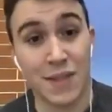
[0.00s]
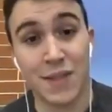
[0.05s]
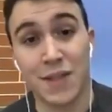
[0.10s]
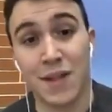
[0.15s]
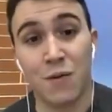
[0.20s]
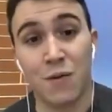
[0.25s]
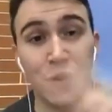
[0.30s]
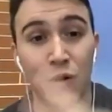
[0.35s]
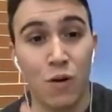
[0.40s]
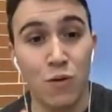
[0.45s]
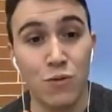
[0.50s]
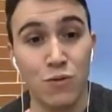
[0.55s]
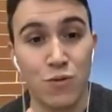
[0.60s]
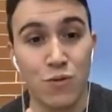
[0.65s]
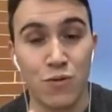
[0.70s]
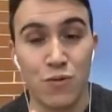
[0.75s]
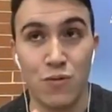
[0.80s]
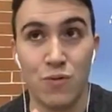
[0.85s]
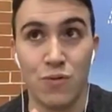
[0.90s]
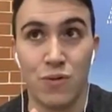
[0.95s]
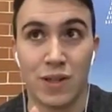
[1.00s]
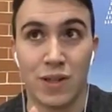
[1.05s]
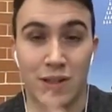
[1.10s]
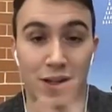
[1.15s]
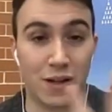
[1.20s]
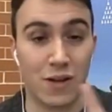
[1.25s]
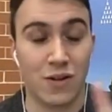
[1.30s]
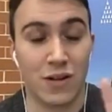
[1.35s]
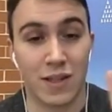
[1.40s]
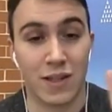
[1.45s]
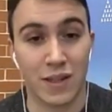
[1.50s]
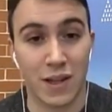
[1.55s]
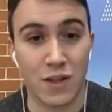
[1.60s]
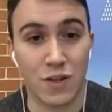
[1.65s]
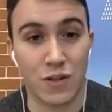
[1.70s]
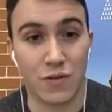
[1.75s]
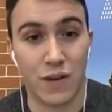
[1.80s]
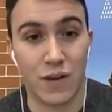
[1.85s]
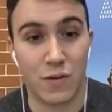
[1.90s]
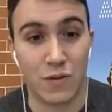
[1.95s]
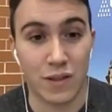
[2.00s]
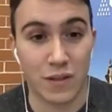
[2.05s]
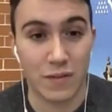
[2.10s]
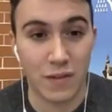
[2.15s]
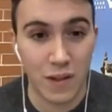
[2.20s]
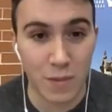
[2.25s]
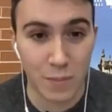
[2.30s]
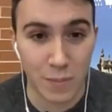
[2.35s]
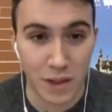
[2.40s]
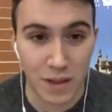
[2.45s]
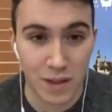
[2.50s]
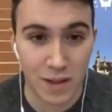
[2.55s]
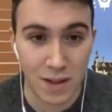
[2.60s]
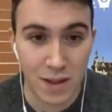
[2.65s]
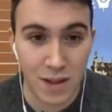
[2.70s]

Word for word: then we go through the second stage of our development